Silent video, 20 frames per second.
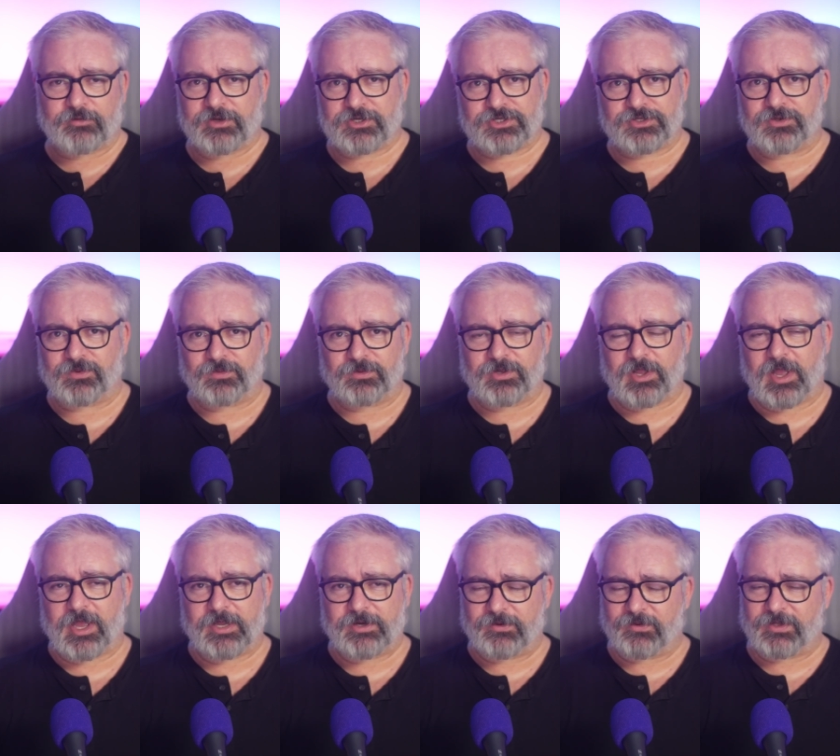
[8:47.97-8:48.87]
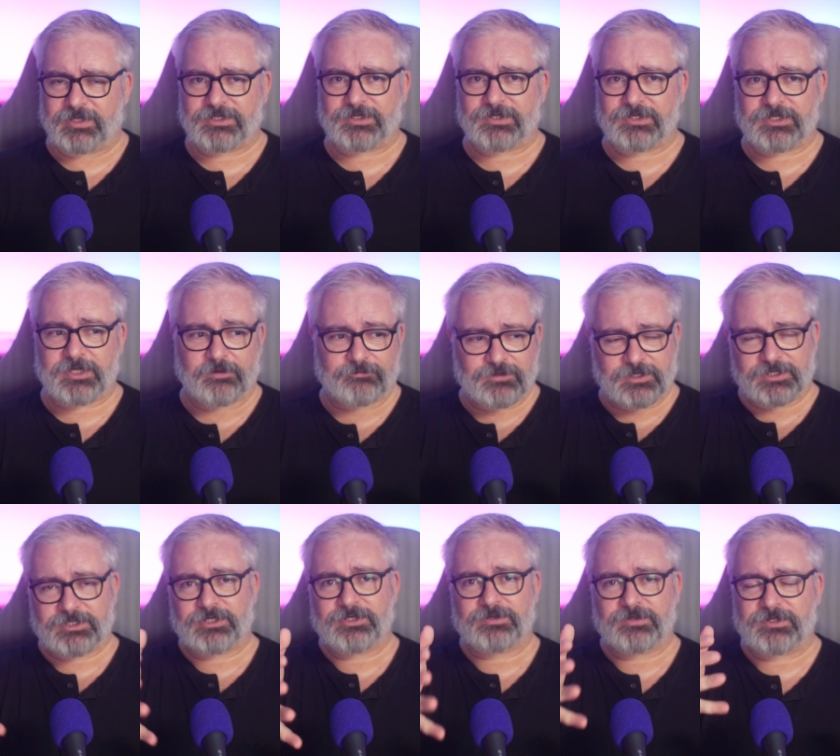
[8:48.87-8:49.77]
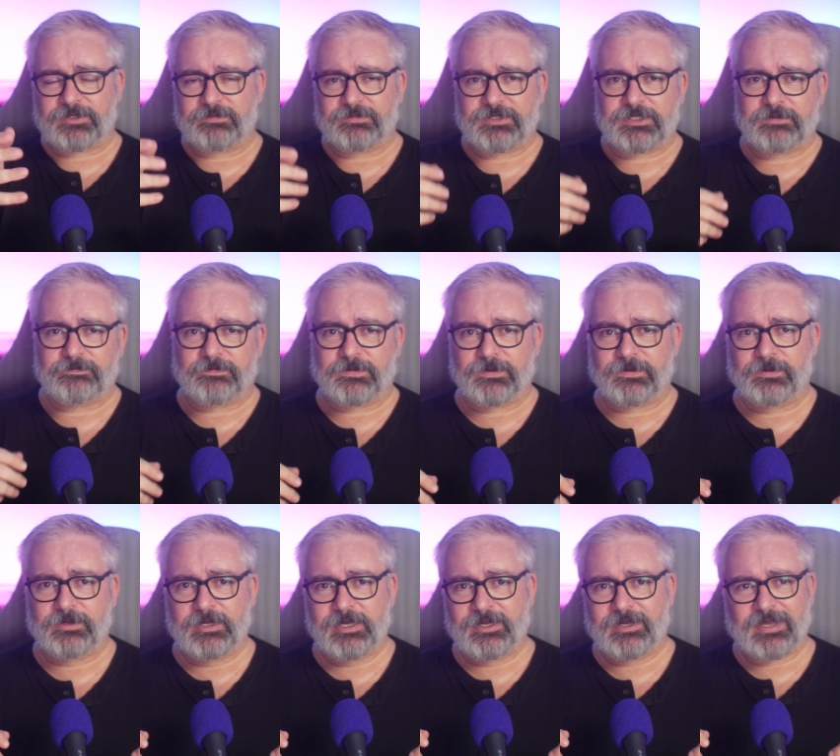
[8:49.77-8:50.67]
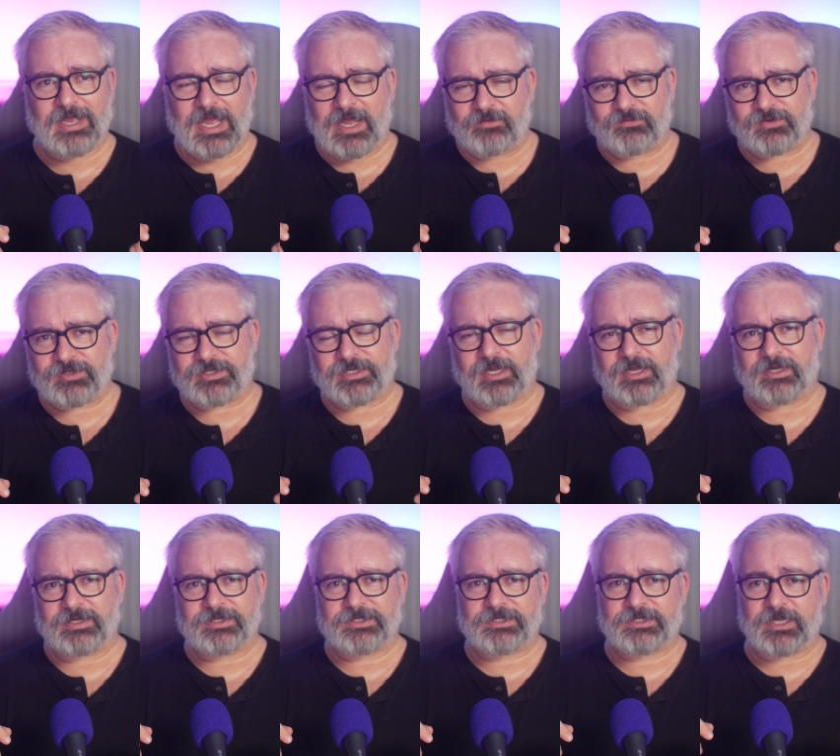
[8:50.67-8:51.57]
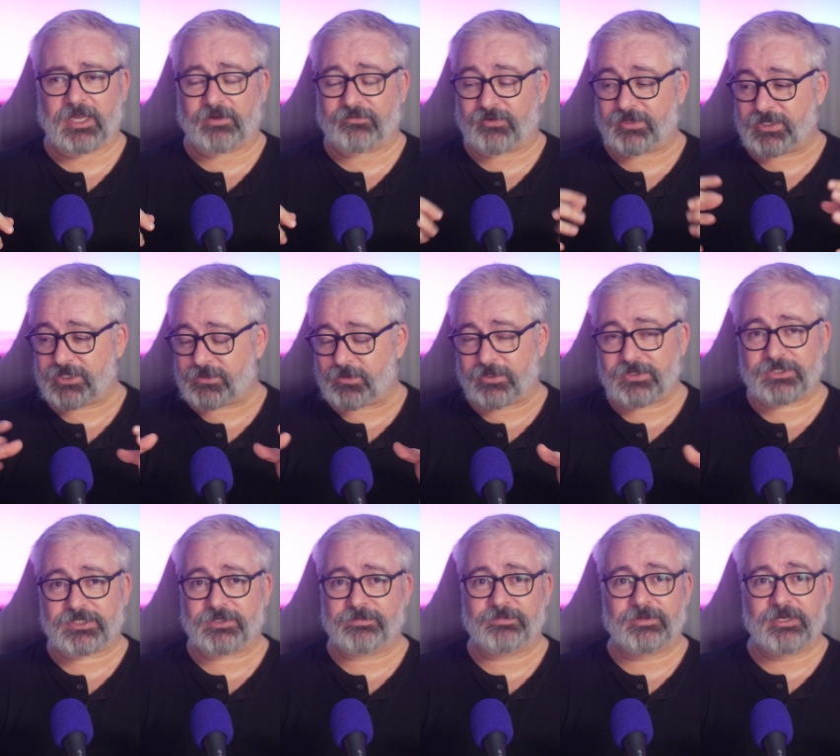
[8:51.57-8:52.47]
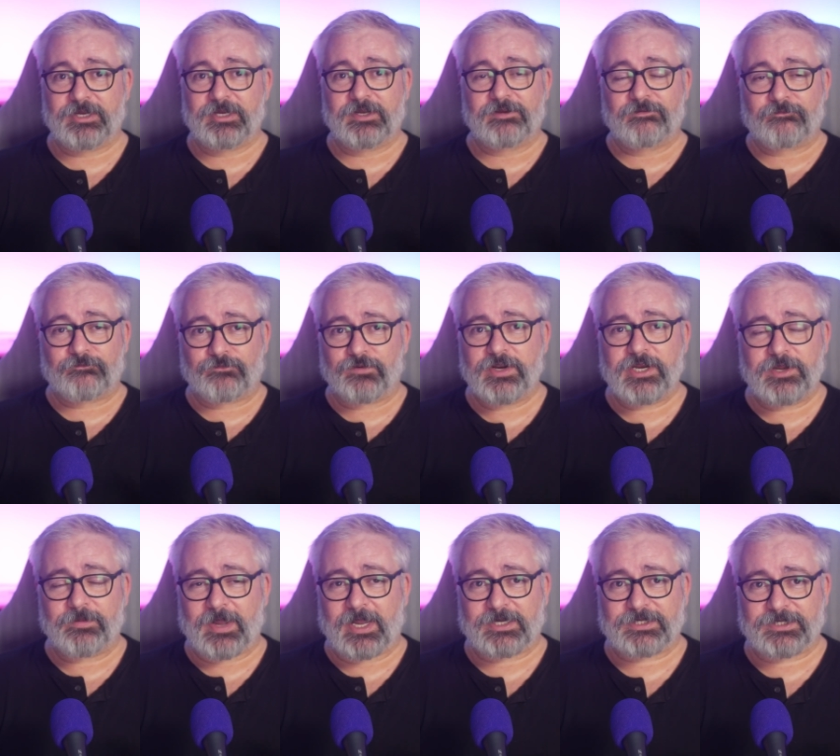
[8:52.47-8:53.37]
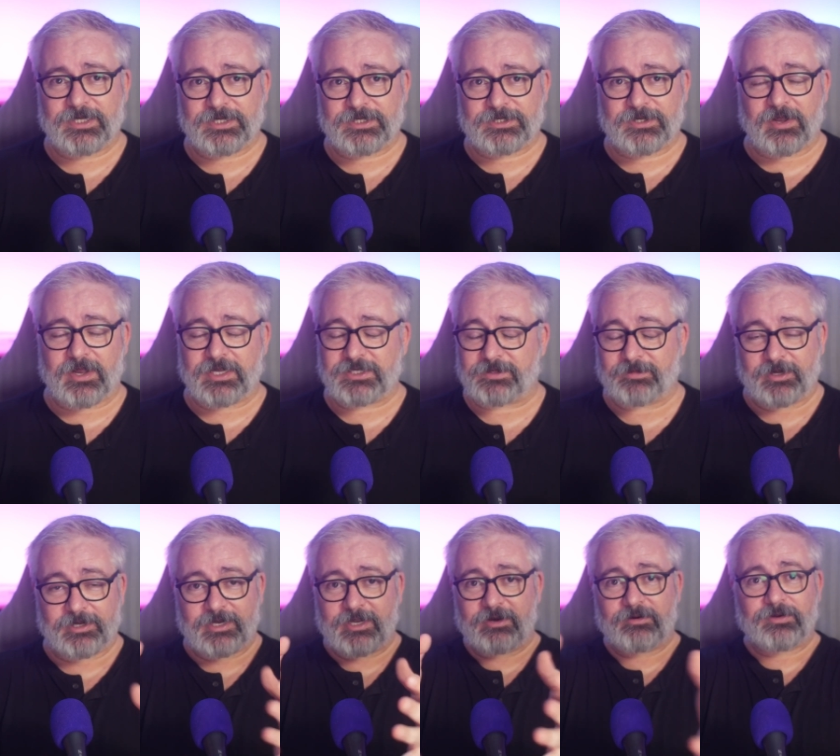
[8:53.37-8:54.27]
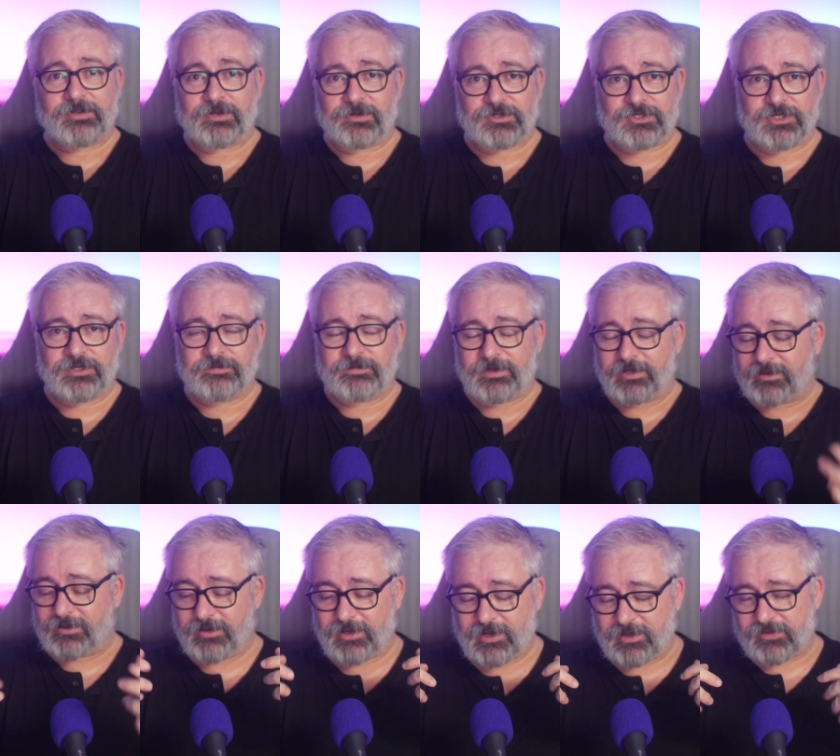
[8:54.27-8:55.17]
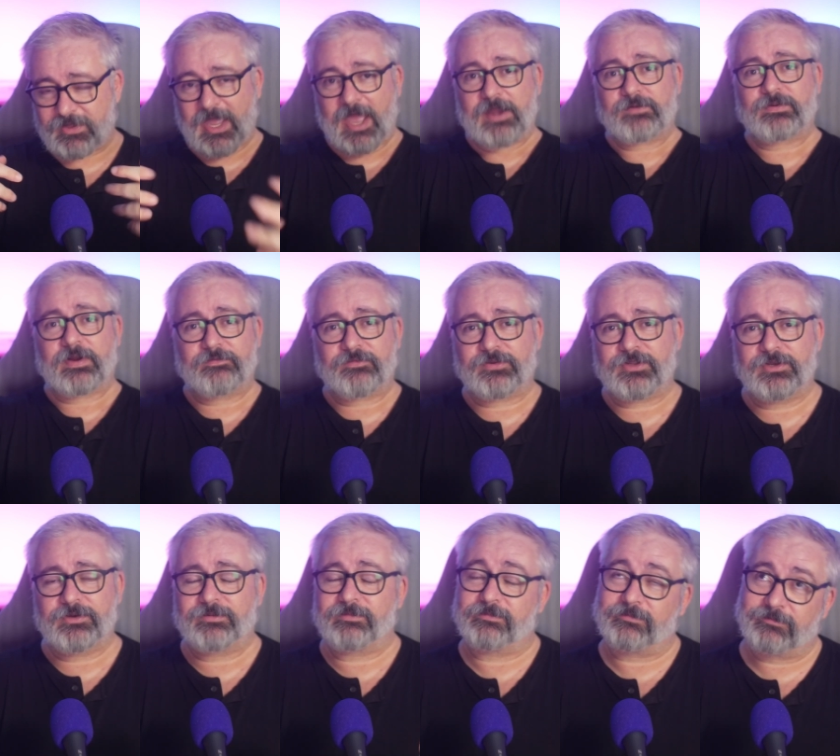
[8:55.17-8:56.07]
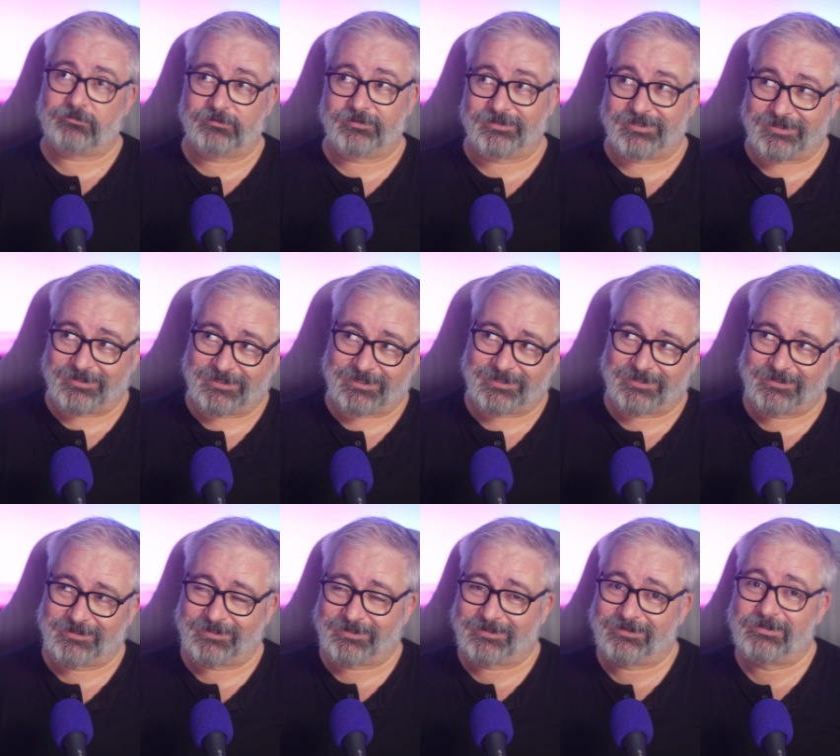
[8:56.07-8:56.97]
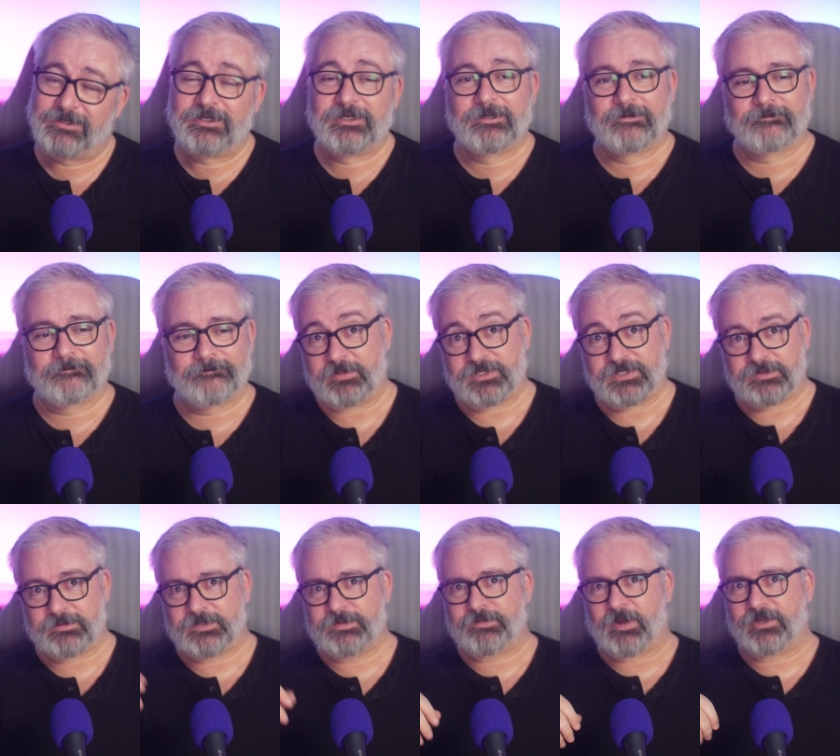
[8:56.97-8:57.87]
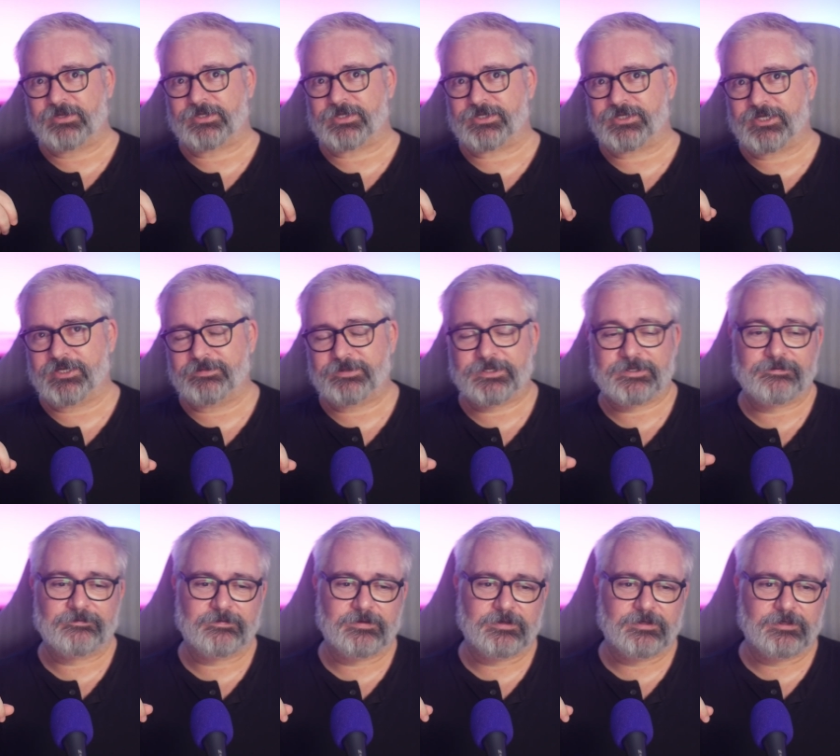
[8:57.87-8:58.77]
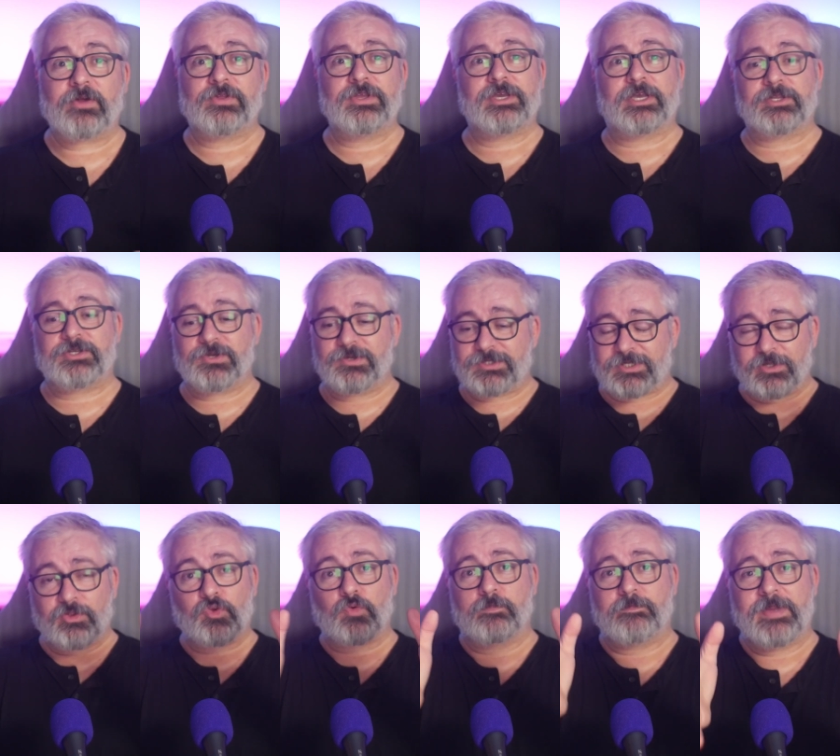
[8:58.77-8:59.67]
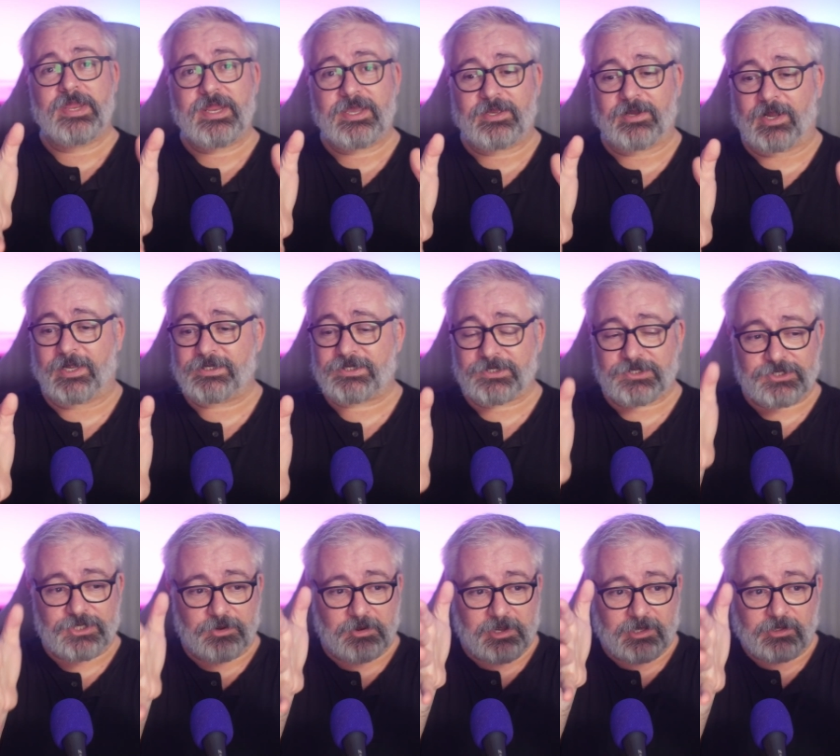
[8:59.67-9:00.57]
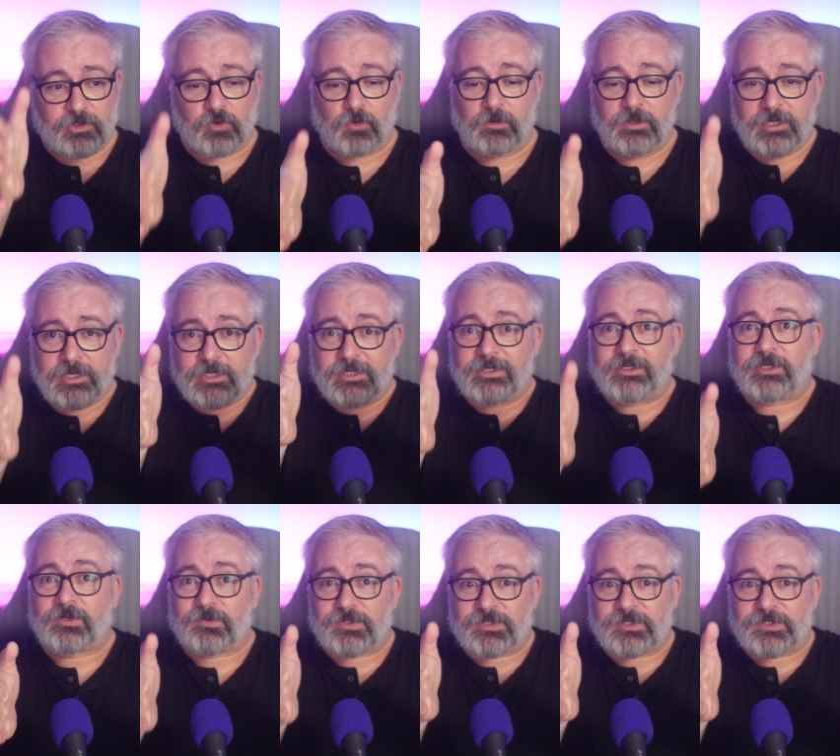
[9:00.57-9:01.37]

professional guide and all that sort of stuff just to do some simple avatar stuff. I just want some free to access guides. I mean, here on YouTube, you get the ad revenue, maybe some sponsorships. Or hell, you could use the little mini guides just showing little